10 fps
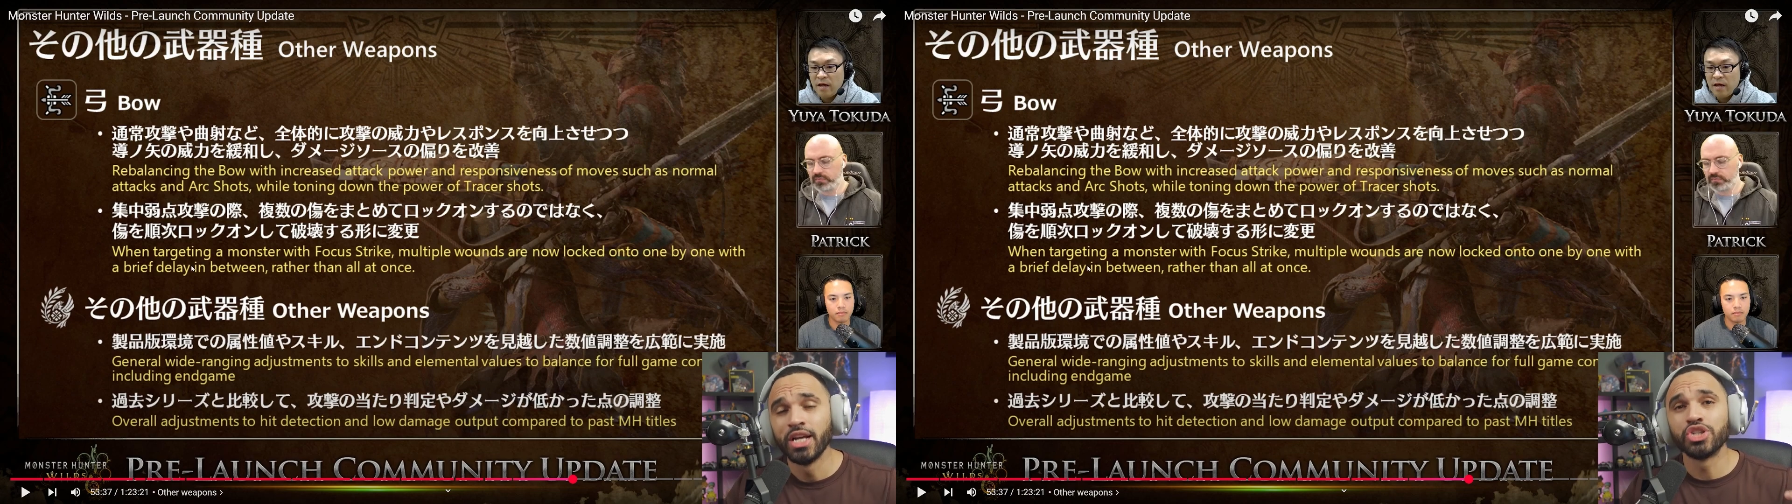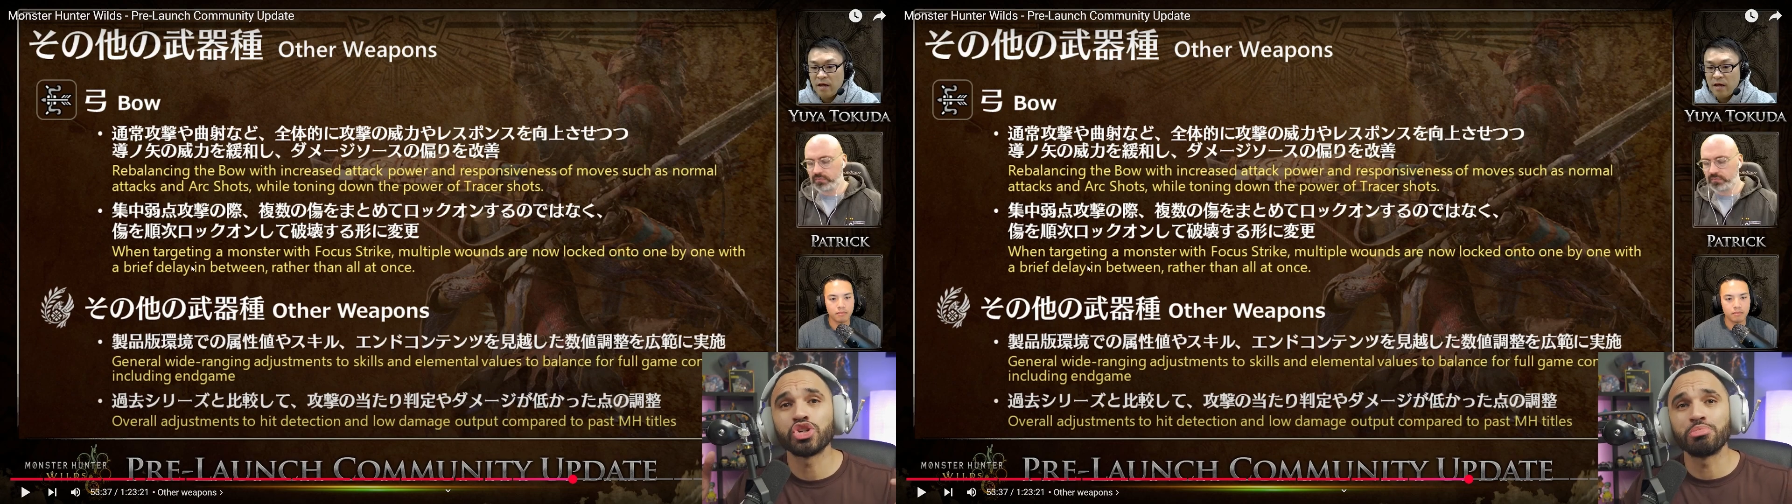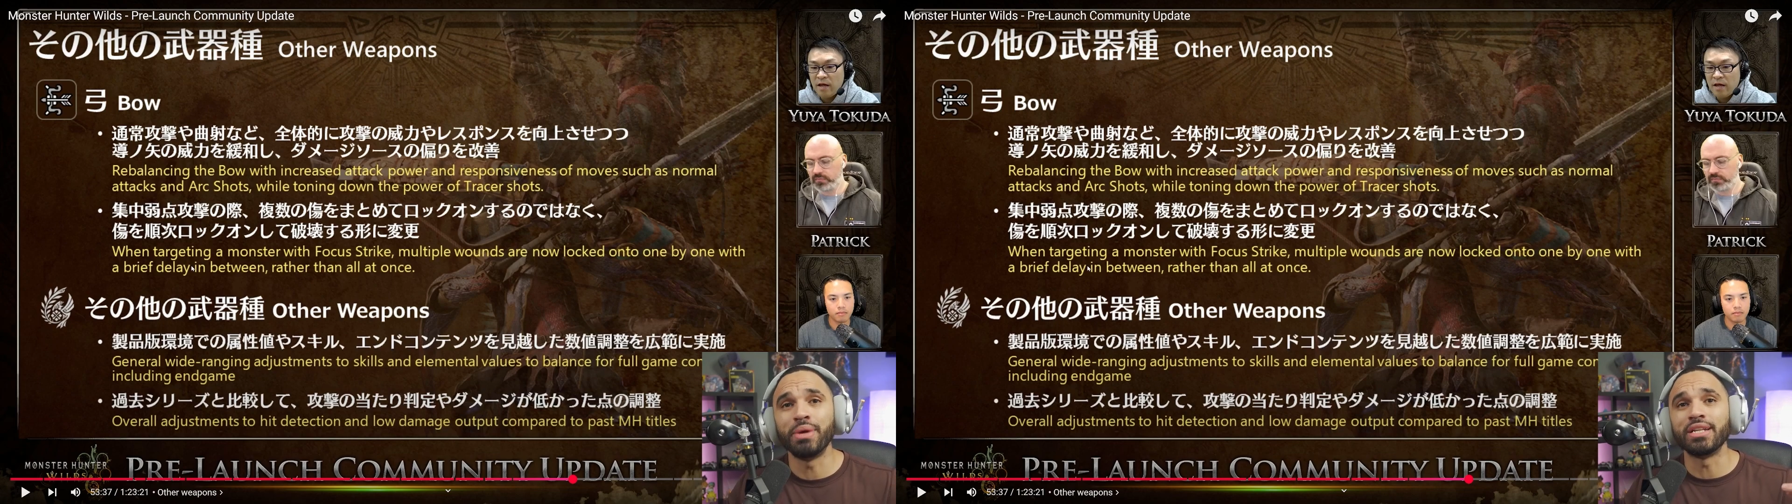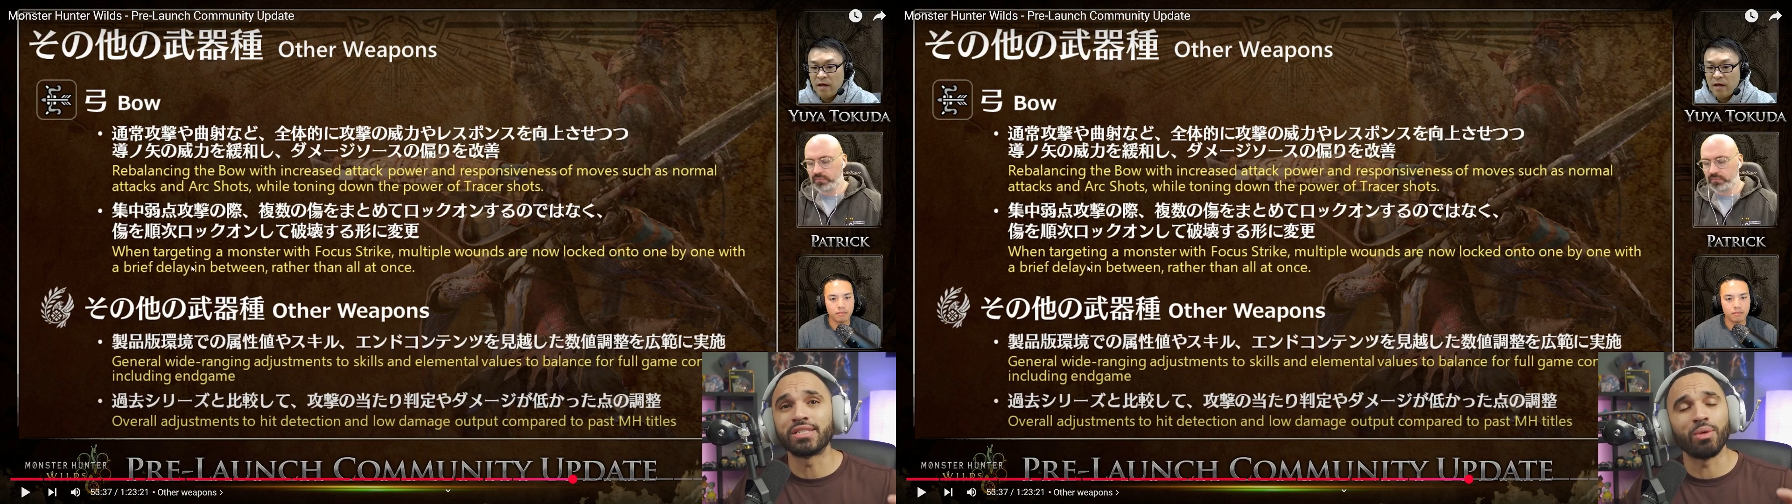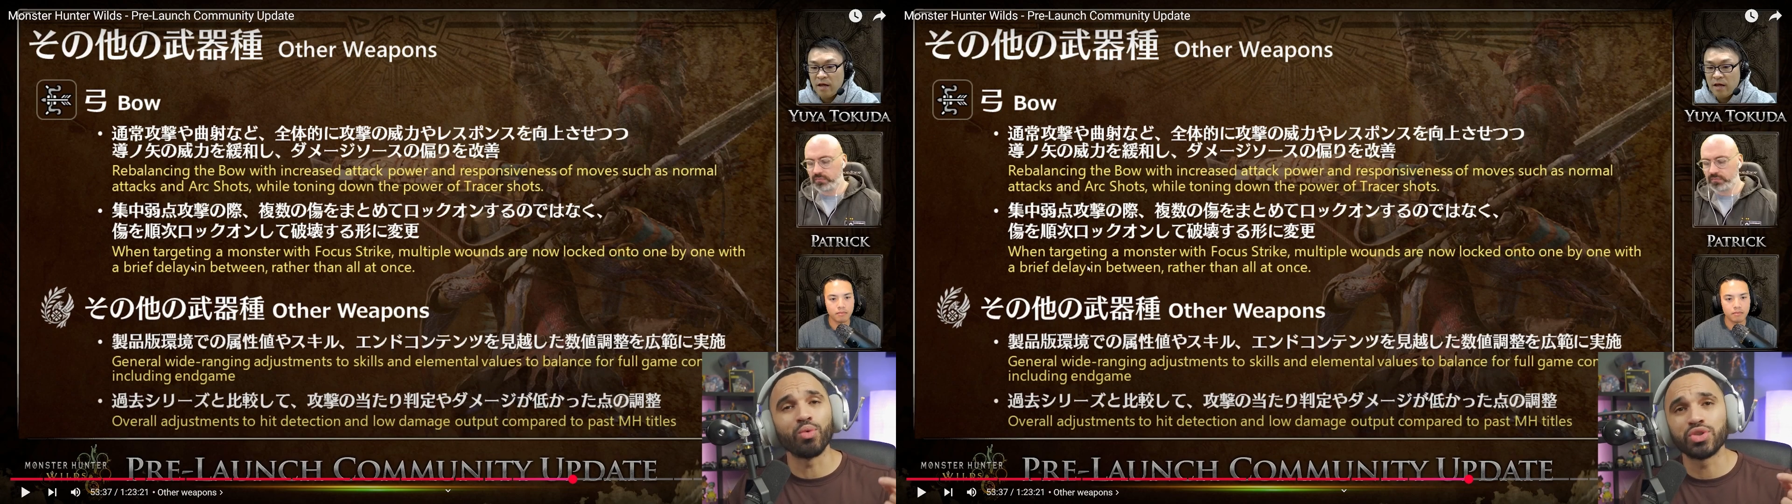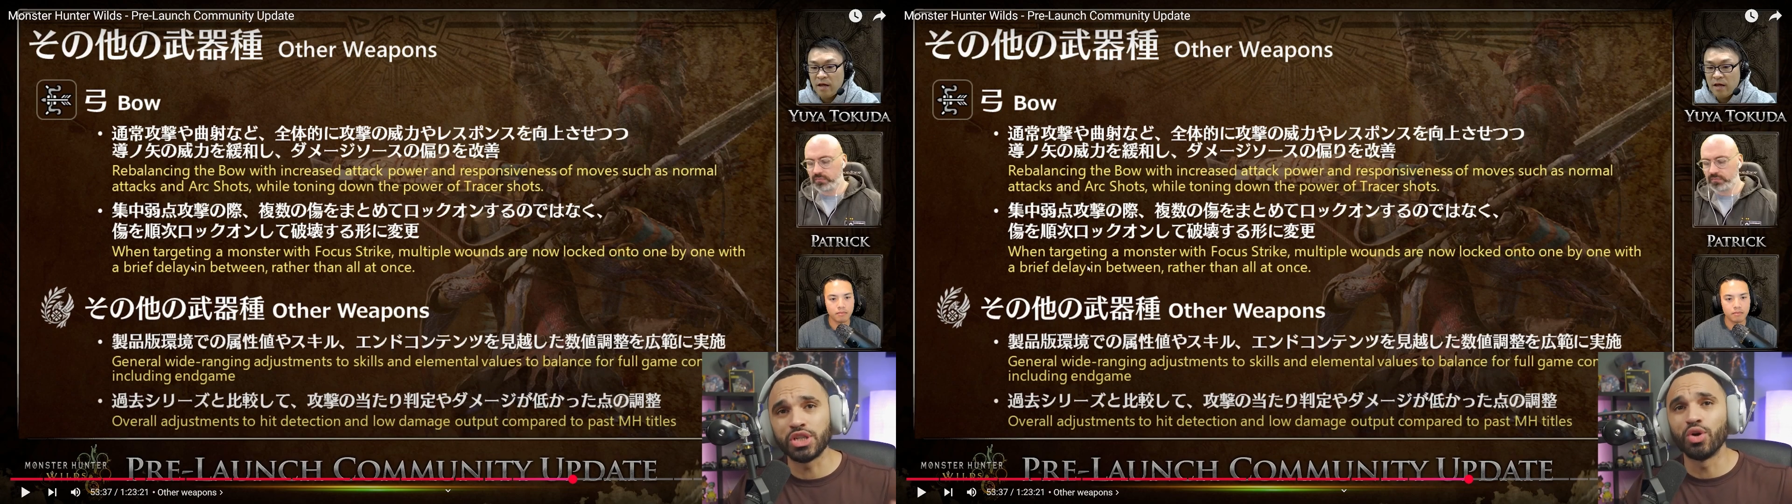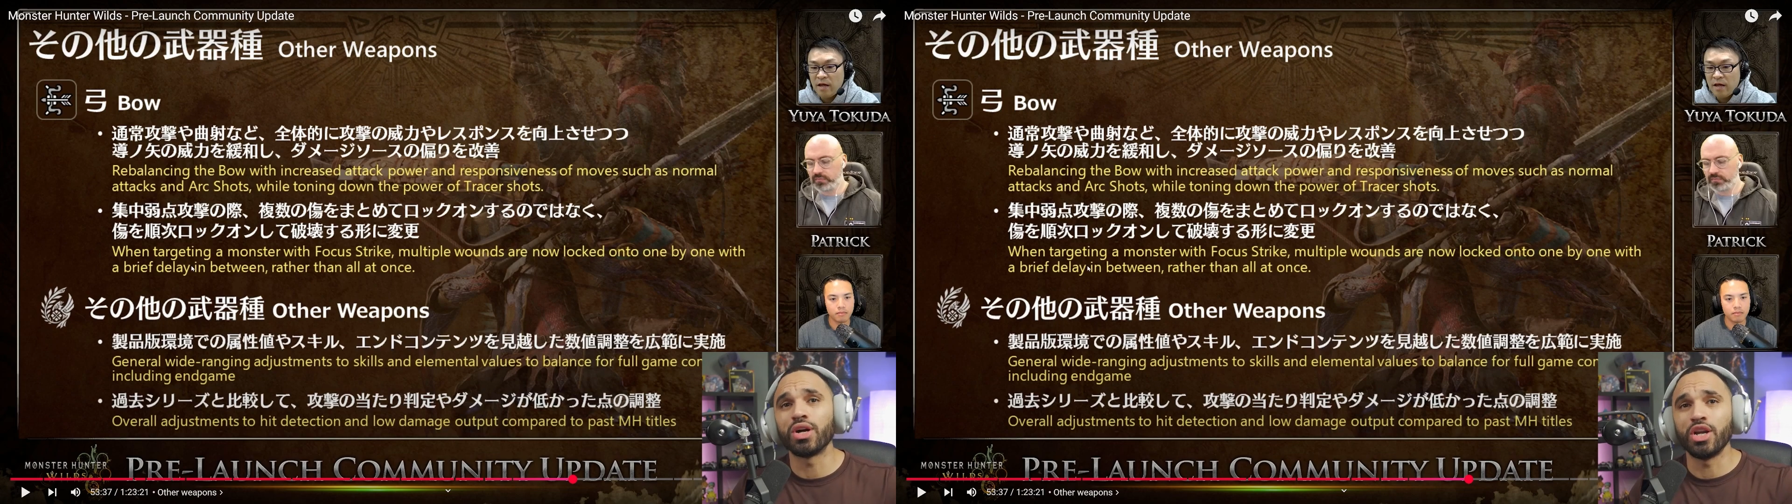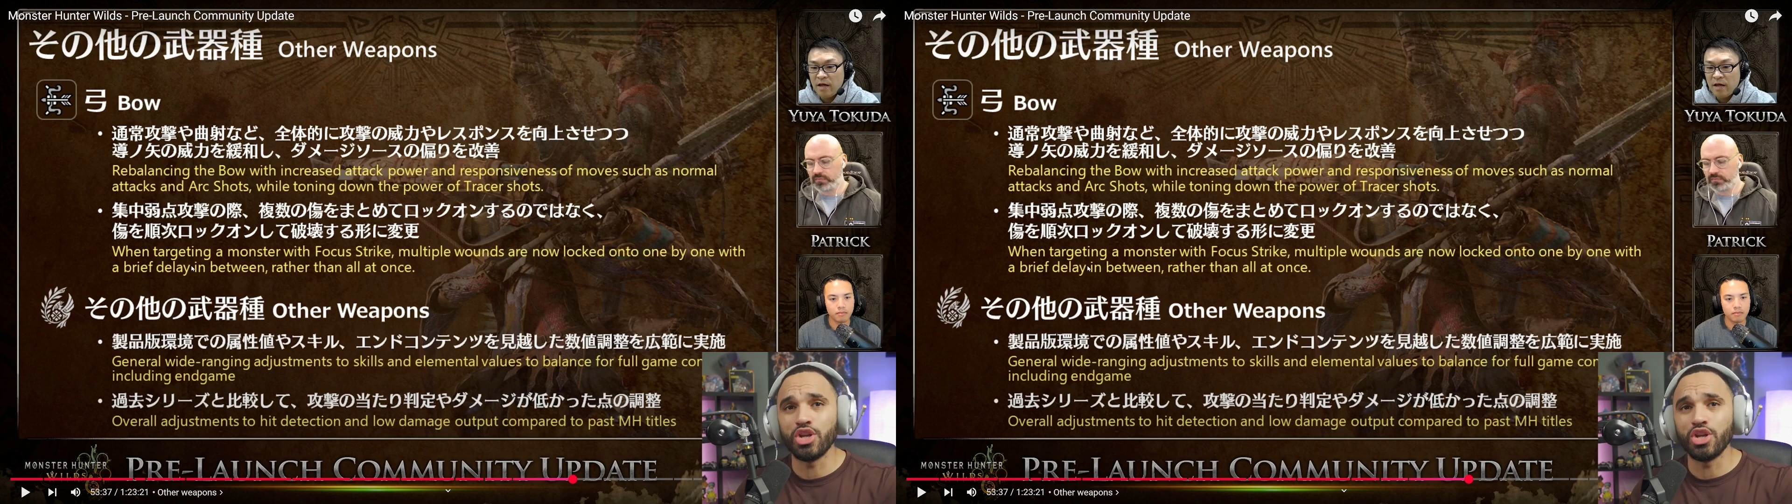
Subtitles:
just means that we're still going